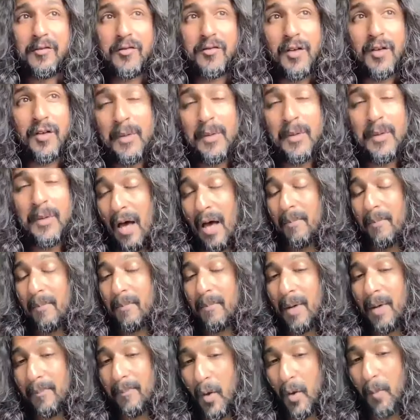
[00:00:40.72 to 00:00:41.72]
so, I mean, I'm
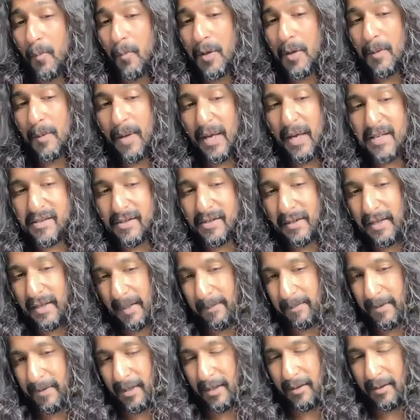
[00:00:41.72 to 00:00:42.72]
normally based in
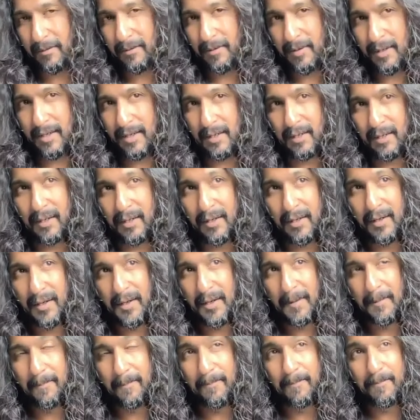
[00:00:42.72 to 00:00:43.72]
Cape Town,
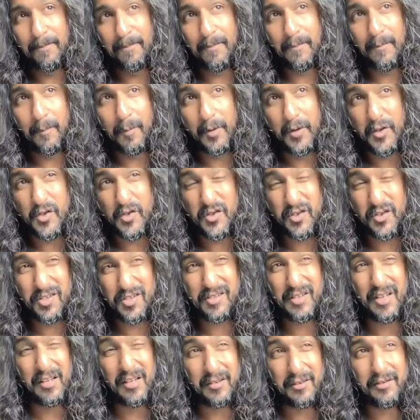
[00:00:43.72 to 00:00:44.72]
which
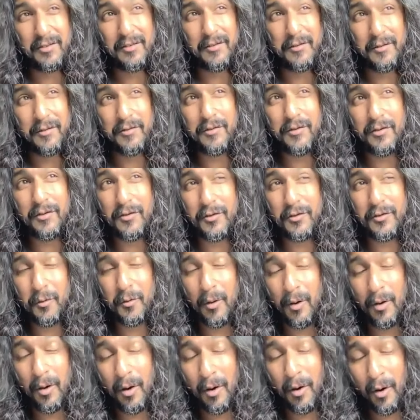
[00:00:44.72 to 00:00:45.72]
just so
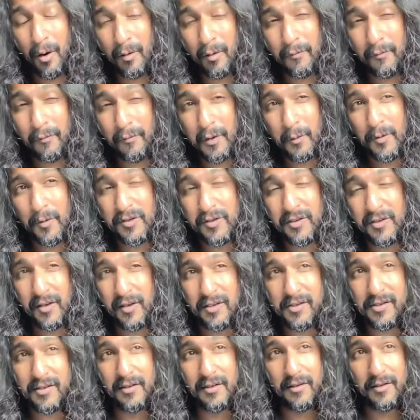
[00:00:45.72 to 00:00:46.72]
our viewers and
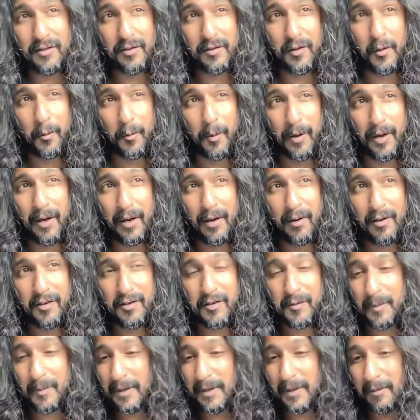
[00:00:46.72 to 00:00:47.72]
listeners are aware,
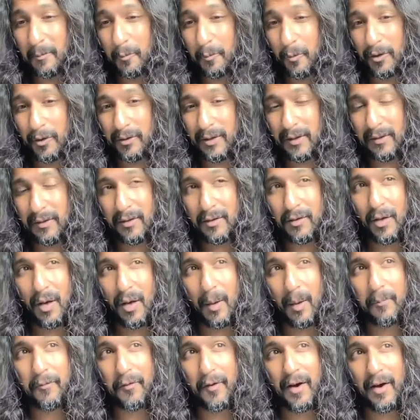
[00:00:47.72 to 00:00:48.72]
has been what, in the
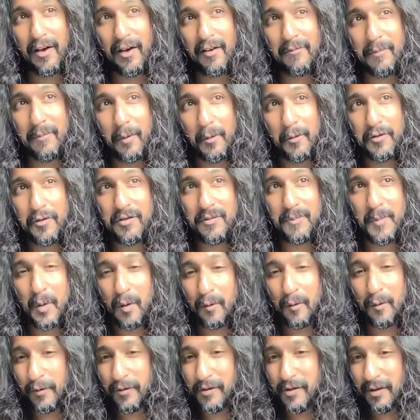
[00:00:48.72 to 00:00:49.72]
top five most
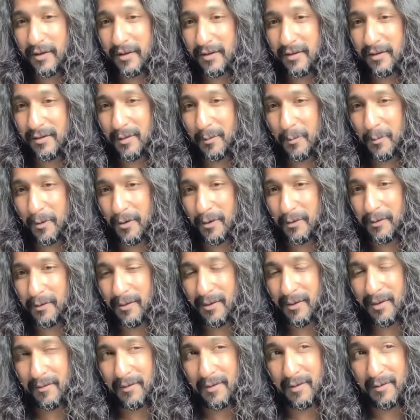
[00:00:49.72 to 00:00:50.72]
beautiful cities in the world to
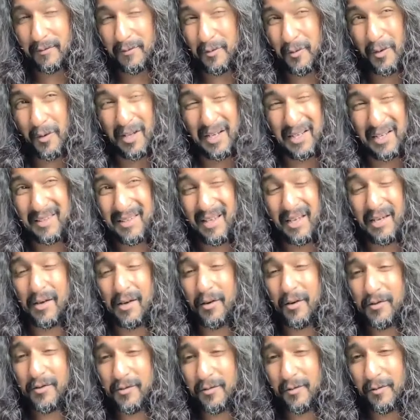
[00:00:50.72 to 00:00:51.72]
live in for like 10
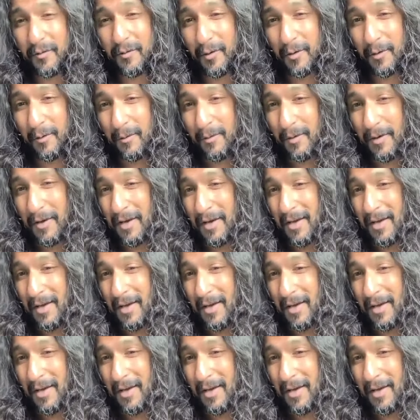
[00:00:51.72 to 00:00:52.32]
years in a row.